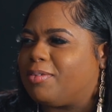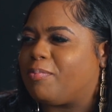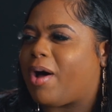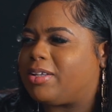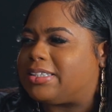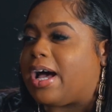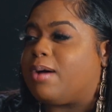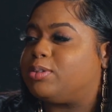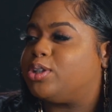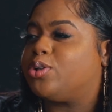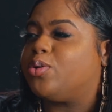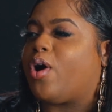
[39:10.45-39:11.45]
My top
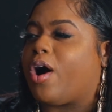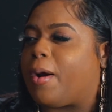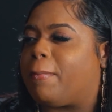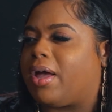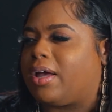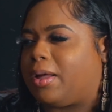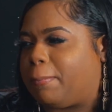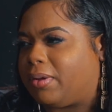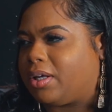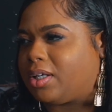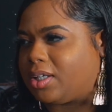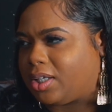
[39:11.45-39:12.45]
2 are makeup
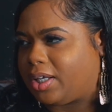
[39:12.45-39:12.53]
and cooking.